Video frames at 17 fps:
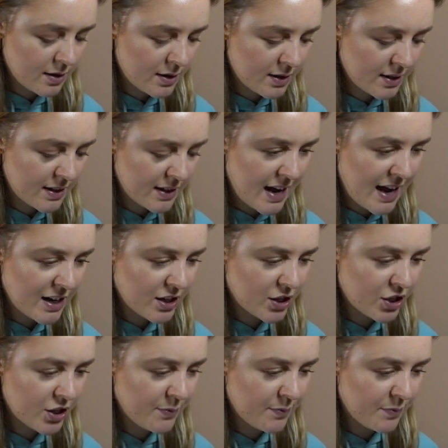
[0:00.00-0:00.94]

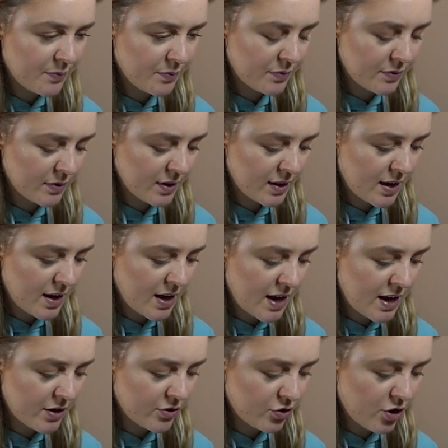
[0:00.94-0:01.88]
slash
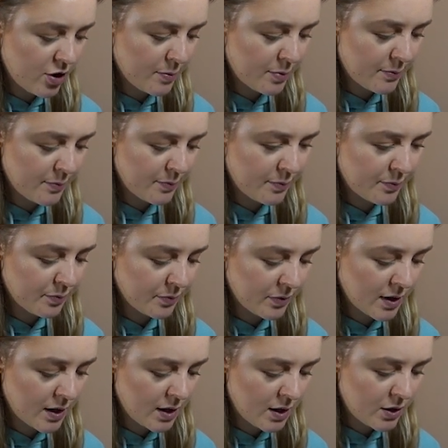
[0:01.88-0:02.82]
airdrop
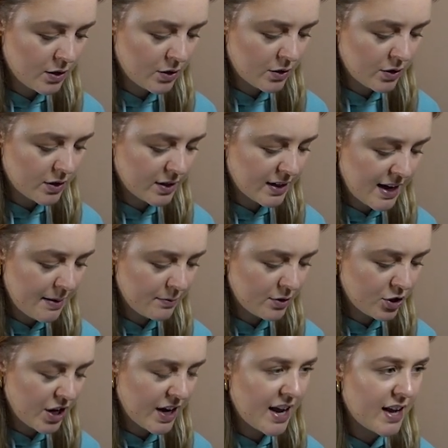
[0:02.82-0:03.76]
dot
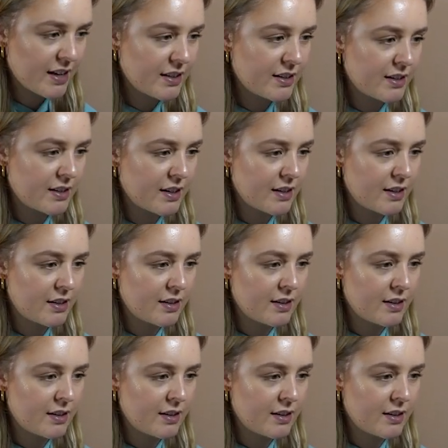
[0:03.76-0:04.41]
M J S.